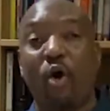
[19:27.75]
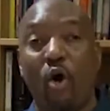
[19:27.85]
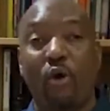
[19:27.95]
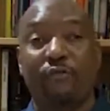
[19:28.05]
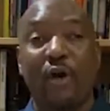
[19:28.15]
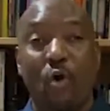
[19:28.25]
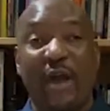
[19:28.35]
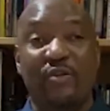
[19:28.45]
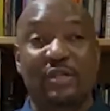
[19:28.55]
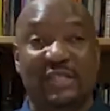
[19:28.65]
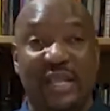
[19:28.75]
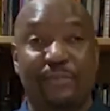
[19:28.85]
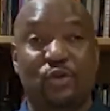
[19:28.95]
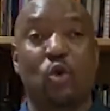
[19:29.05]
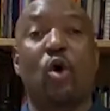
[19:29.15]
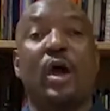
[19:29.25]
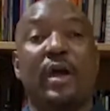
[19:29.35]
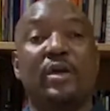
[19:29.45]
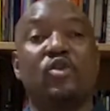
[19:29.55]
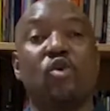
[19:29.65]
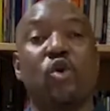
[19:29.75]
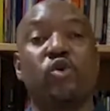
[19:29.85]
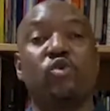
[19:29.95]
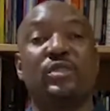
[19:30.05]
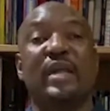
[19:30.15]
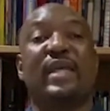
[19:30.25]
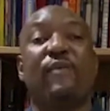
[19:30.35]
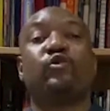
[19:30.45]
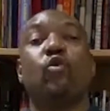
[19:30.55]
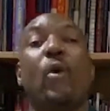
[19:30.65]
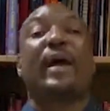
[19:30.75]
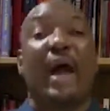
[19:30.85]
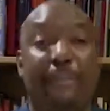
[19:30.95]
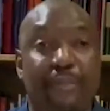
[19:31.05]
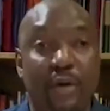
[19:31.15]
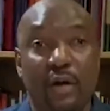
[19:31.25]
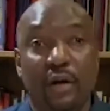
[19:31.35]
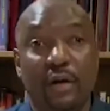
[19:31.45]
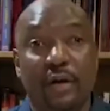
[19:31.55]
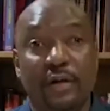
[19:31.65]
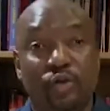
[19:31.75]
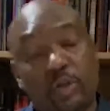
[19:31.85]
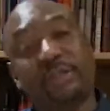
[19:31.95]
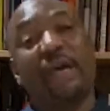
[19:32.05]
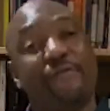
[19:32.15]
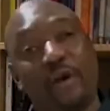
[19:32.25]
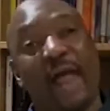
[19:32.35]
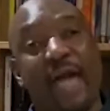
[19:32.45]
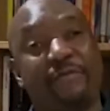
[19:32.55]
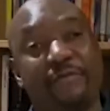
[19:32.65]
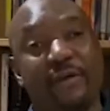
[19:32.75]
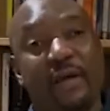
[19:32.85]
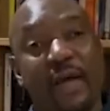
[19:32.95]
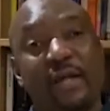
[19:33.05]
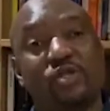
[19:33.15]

air off when you sleep, so you then have to wake up to save your life.